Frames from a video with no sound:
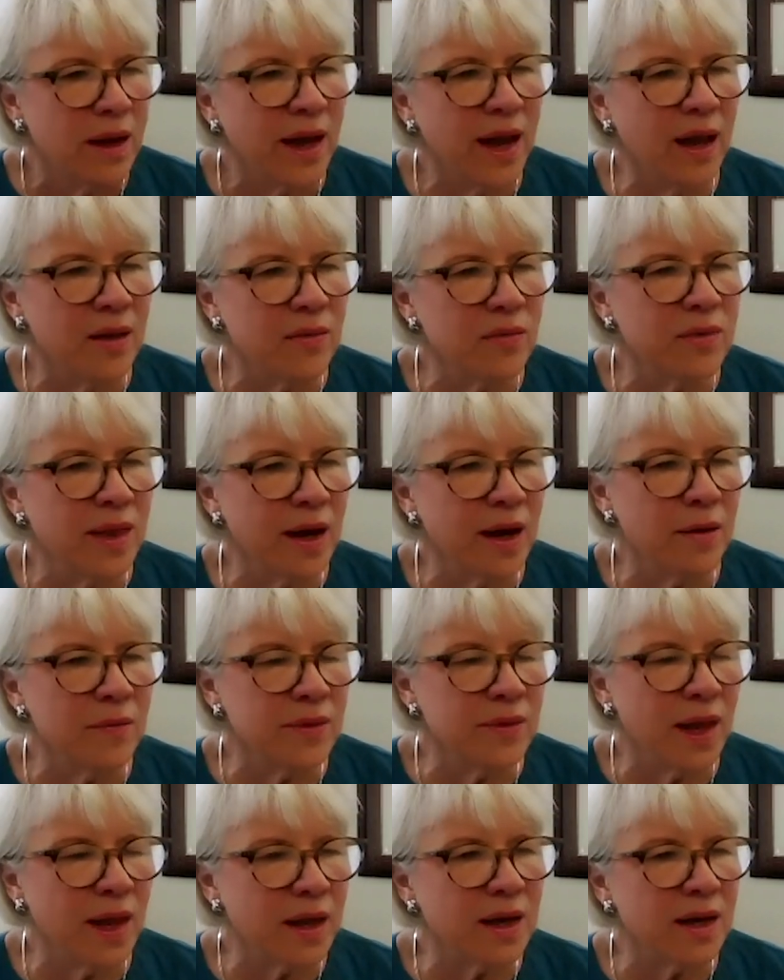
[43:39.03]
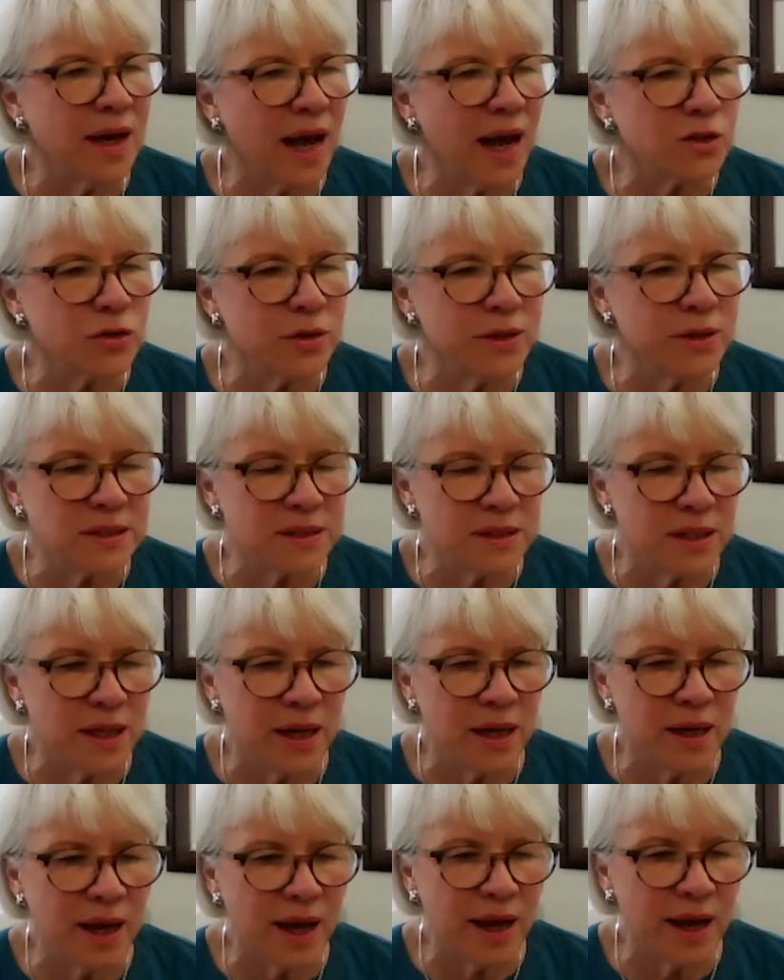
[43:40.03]
and there they can actually
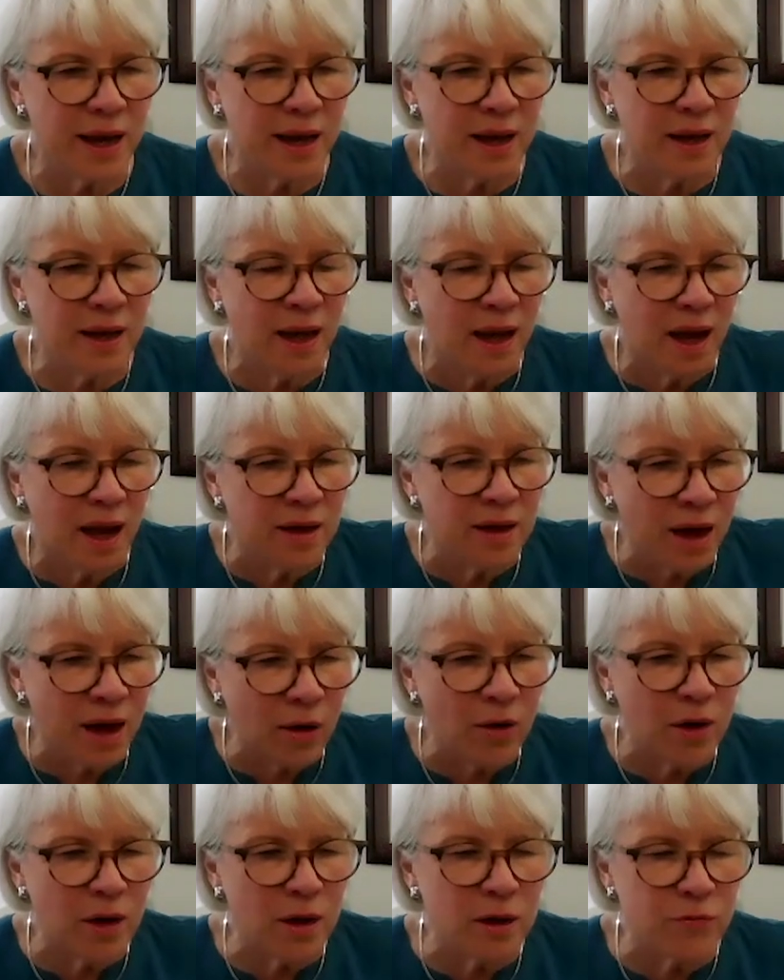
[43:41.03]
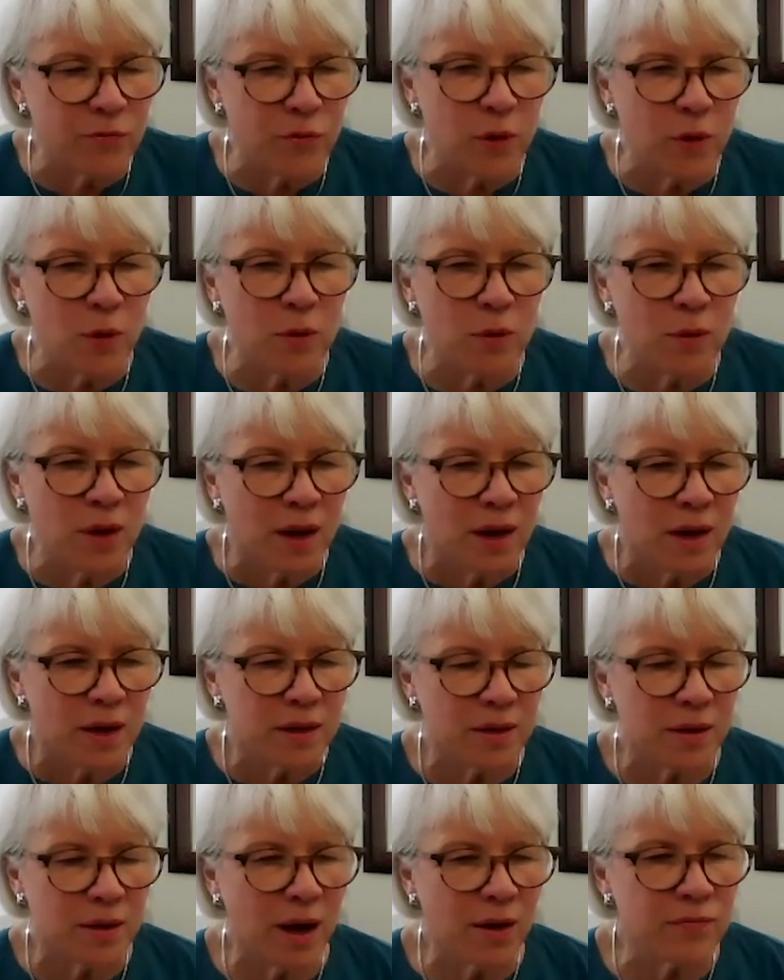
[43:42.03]
see a an aerial view
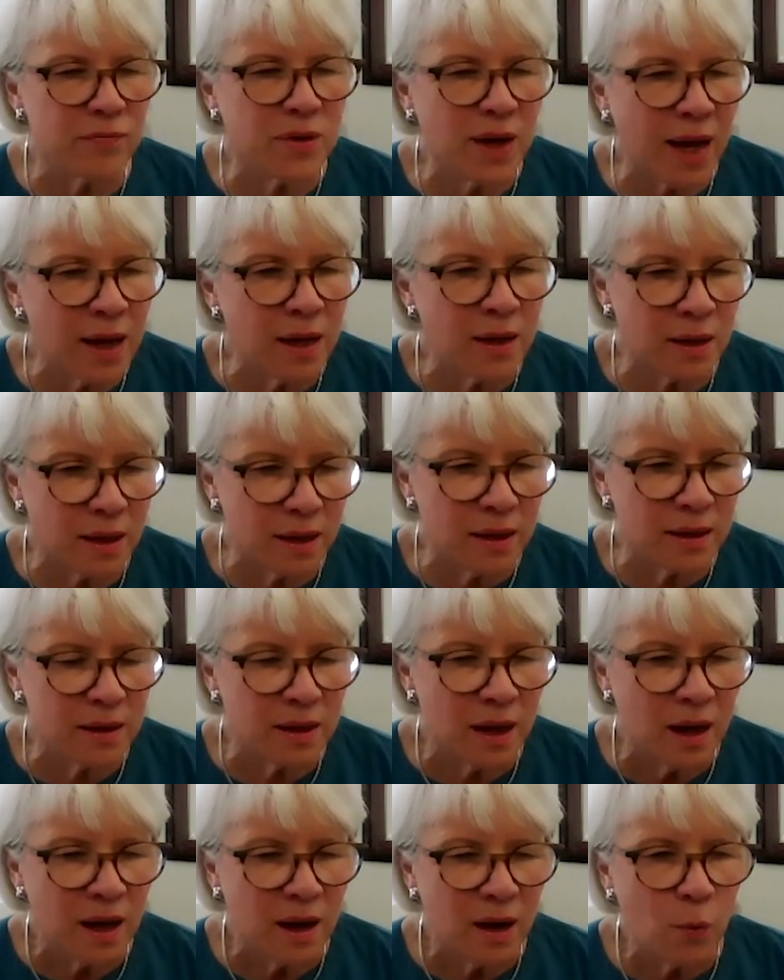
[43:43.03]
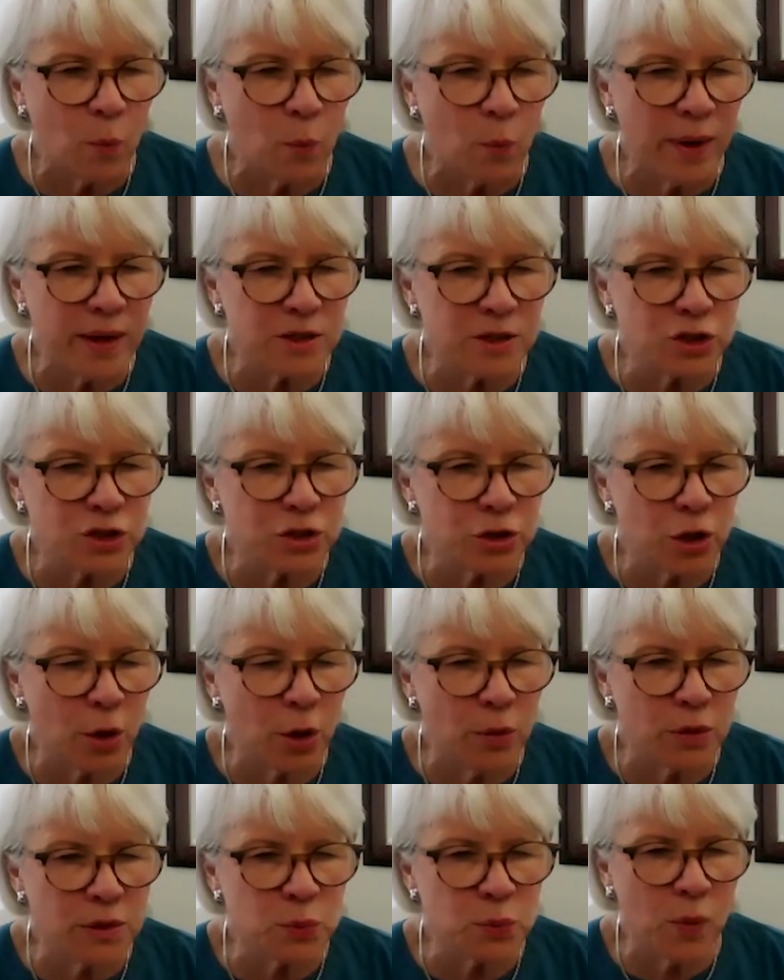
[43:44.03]
of data which
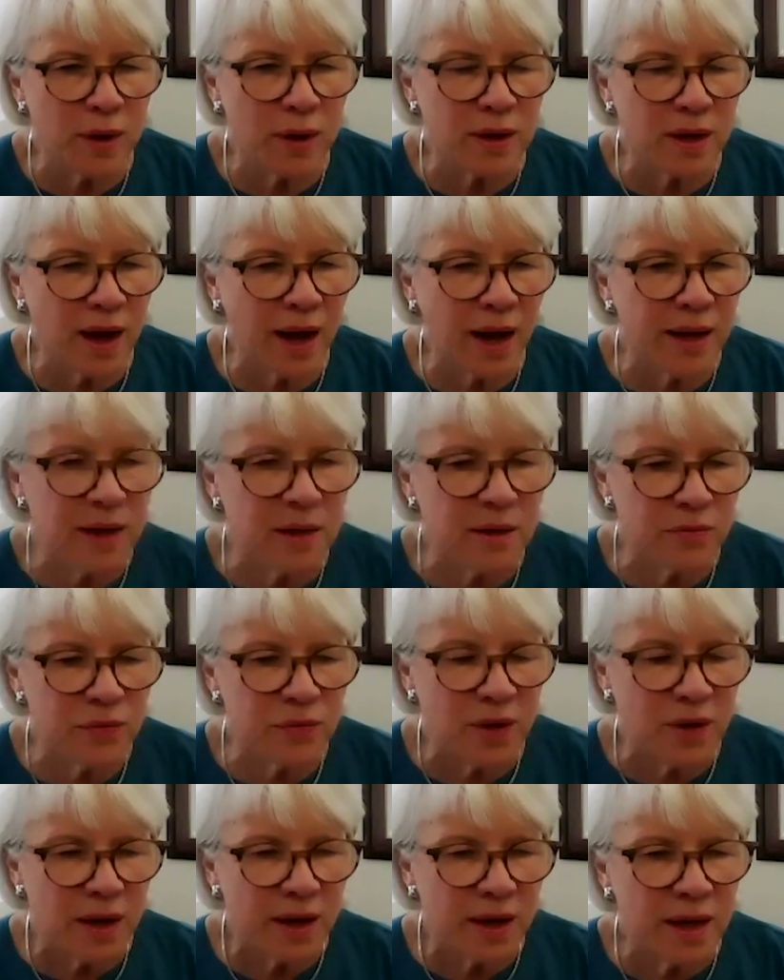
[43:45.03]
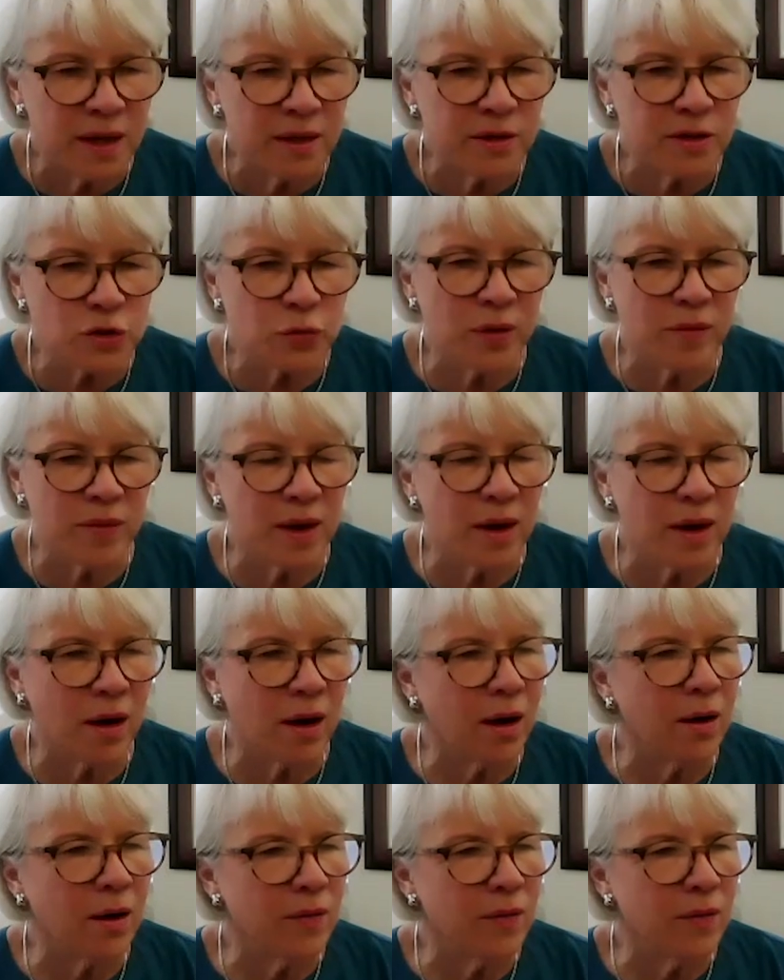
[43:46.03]
shows what kind of industry they are.